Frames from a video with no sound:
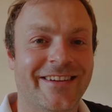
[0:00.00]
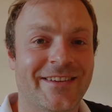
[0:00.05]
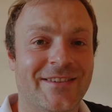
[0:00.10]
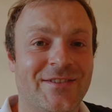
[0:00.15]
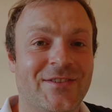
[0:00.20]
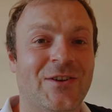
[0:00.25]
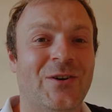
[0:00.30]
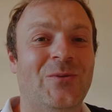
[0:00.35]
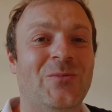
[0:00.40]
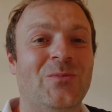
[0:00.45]

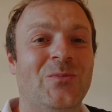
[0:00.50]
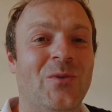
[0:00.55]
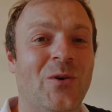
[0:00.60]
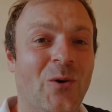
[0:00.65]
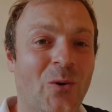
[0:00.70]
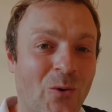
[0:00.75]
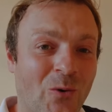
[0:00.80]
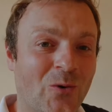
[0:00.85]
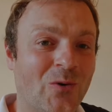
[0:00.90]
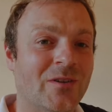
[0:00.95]
some
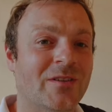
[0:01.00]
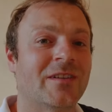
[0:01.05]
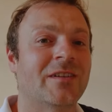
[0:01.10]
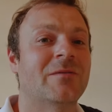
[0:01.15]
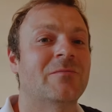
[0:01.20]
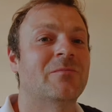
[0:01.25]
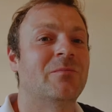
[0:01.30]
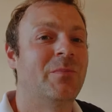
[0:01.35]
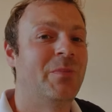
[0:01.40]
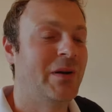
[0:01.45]
old
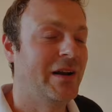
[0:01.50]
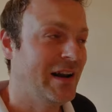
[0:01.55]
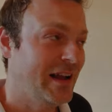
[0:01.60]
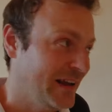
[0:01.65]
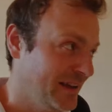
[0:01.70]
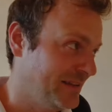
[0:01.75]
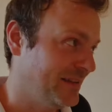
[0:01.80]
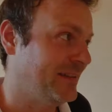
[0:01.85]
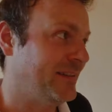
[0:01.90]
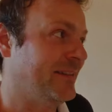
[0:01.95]

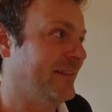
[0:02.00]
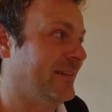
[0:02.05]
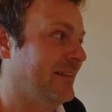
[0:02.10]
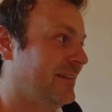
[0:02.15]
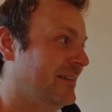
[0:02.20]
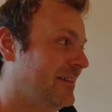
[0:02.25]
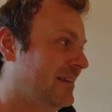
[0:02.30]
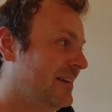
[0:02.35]
plaster